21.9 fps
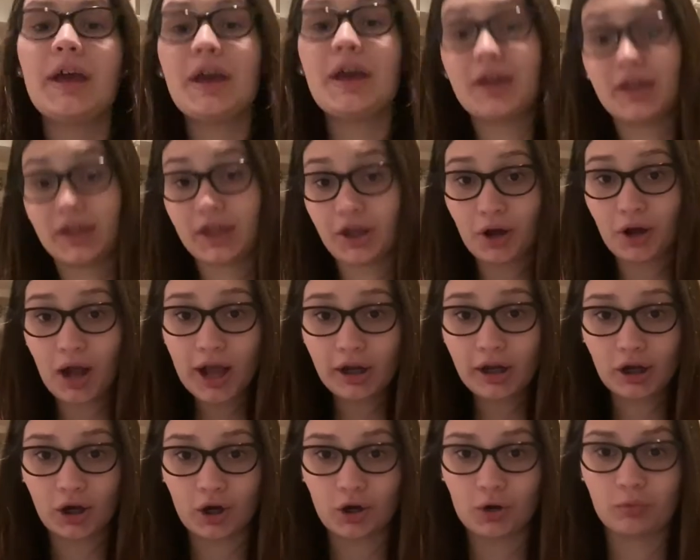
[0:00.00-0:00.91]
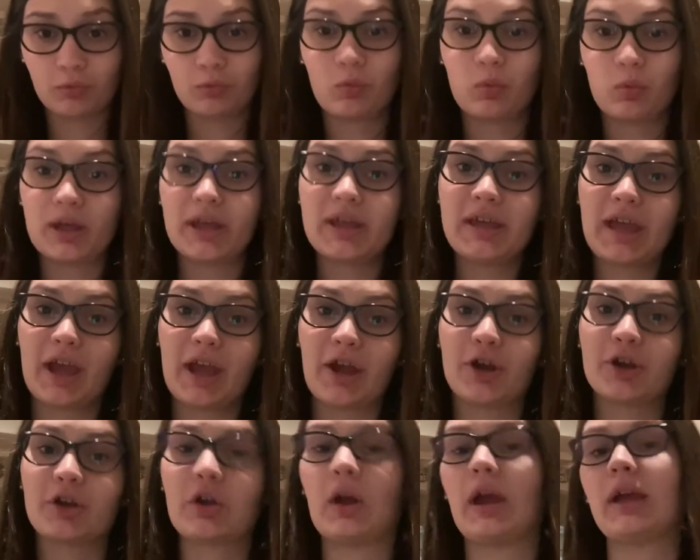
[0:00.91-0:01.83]
Here at home, we care
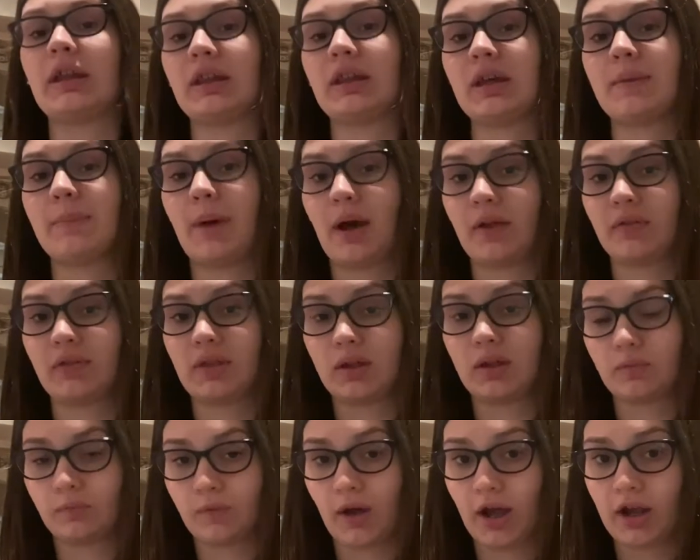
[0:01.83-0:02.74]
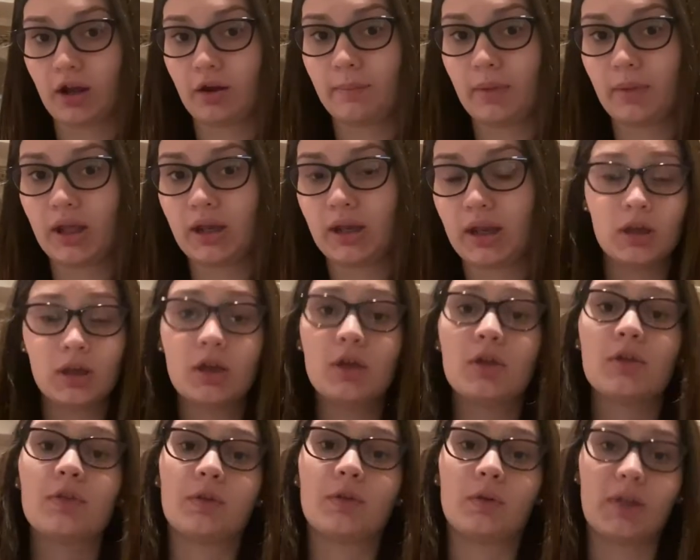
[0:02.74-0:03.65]
greatly about the environment.
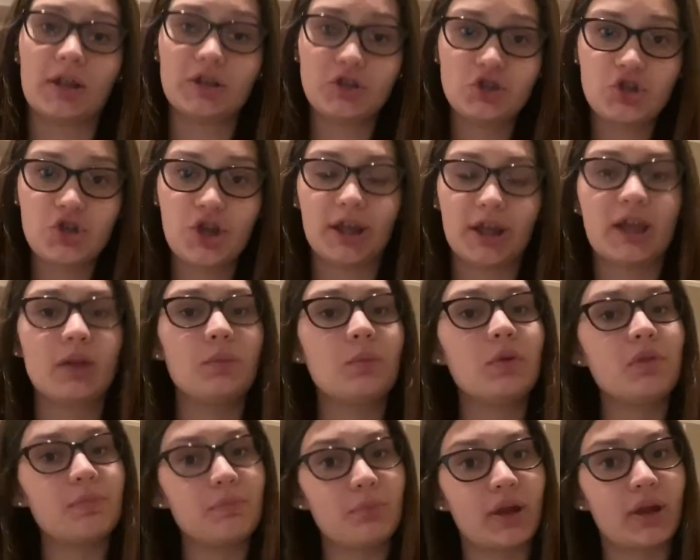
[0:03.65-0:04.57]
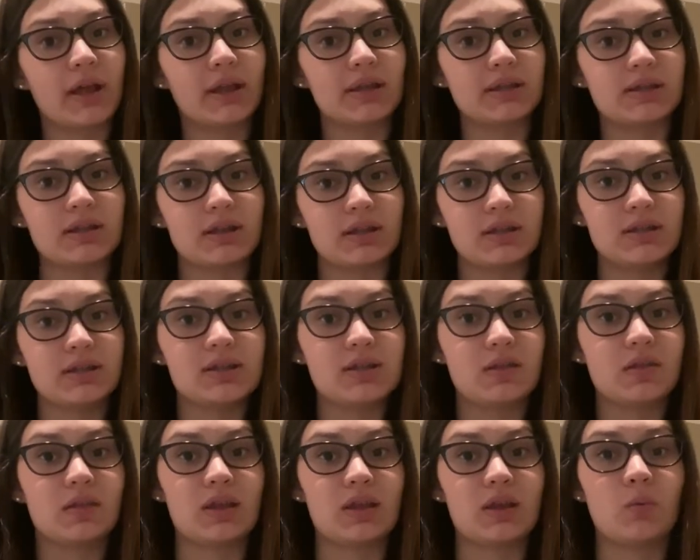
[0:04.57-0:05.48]
So let's check in with Brandon to
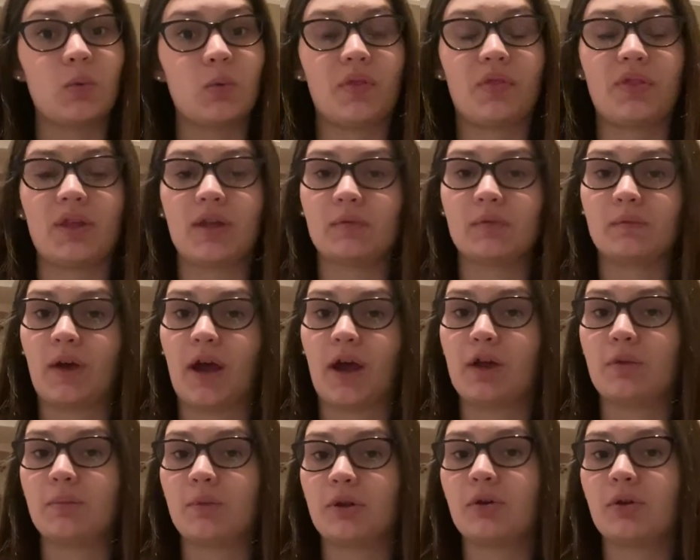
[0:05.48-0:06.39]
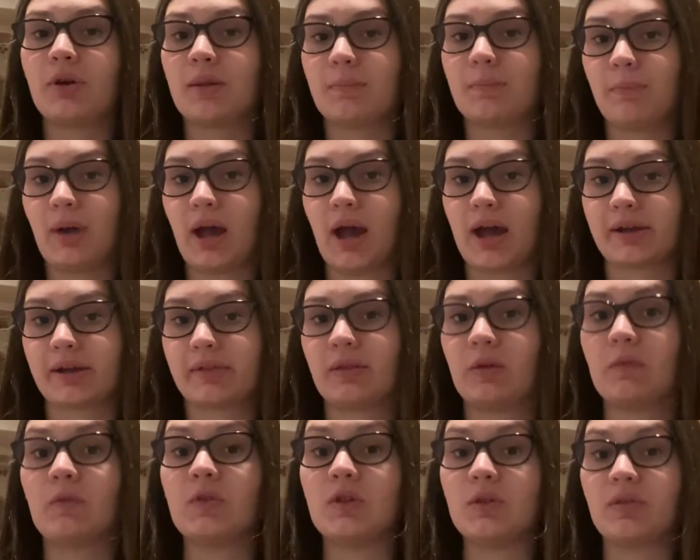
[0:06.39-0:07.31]
see what the environmental impacts
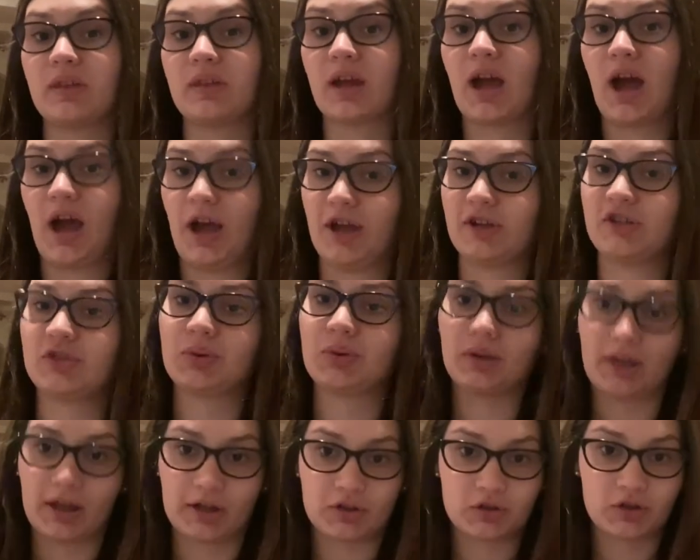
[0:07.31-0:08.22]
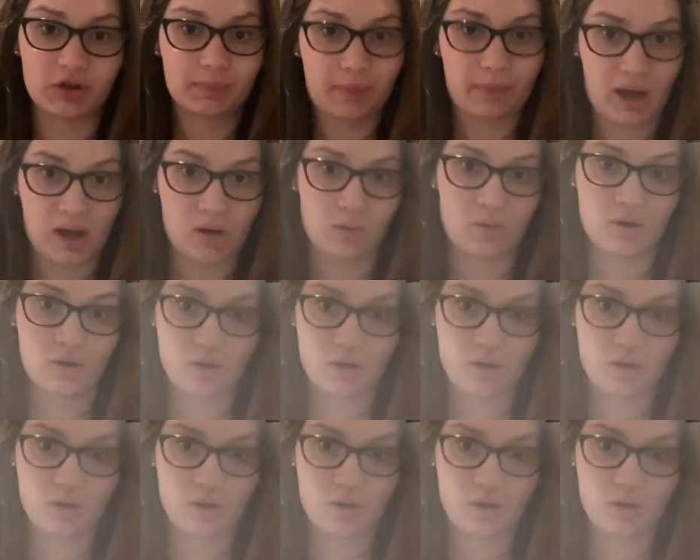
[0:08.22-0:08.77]
of using hydroelectric power